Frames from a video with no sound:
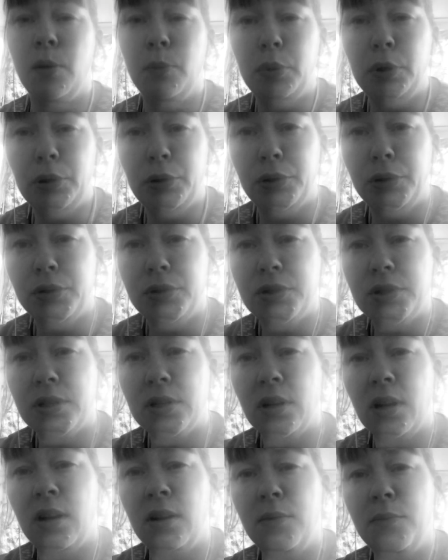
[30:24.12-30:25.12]
starting to
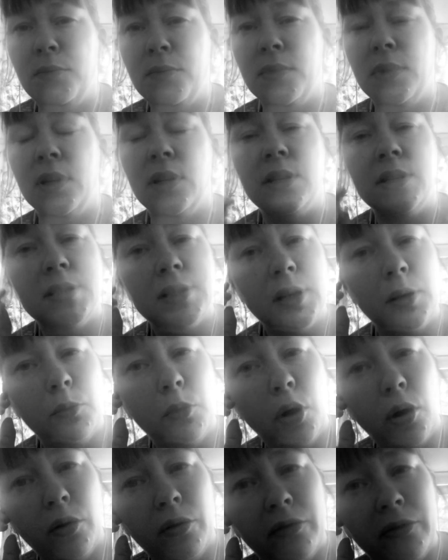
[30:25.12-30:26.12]
upload
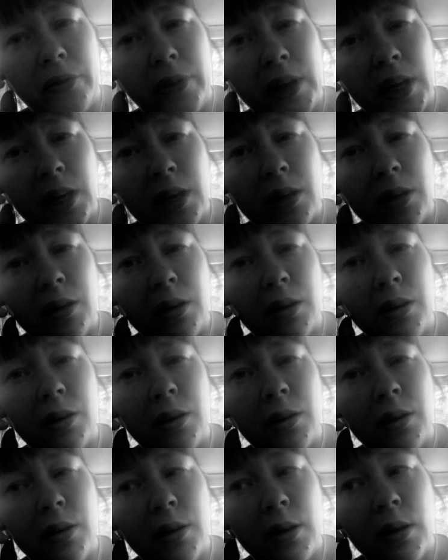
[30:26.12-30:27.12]
some of
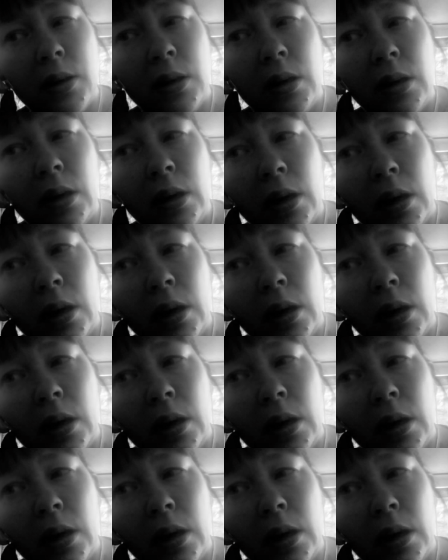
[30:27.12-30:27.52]
the